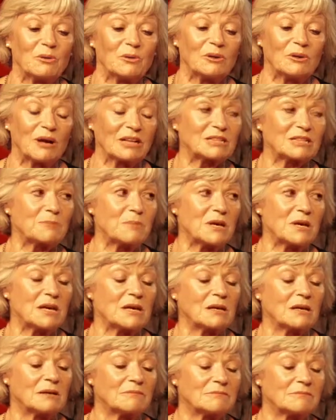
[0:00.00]
you had to
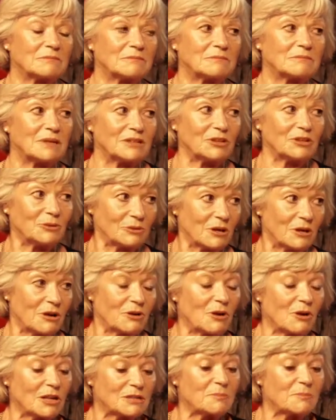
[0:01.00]
be well. You know,
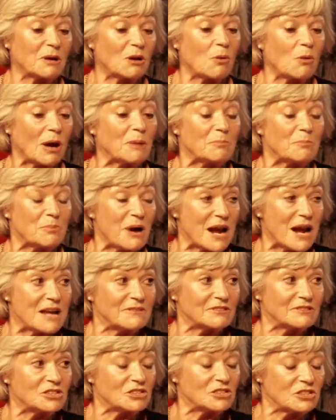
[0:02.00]
you had to be quite
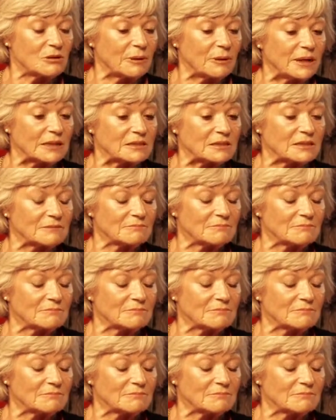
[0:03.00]
brave to do it,